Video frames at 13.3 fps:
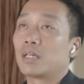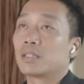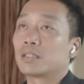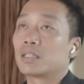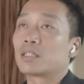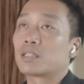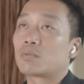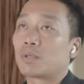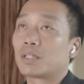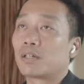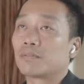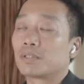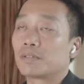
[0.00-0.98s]
this is one
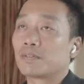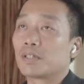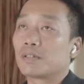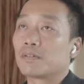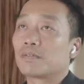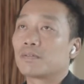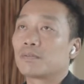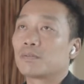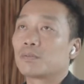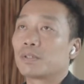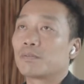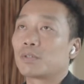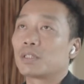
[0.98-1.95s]
of
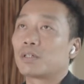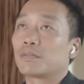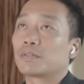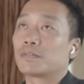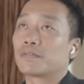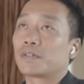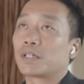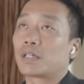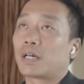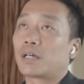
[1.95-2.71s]
the thing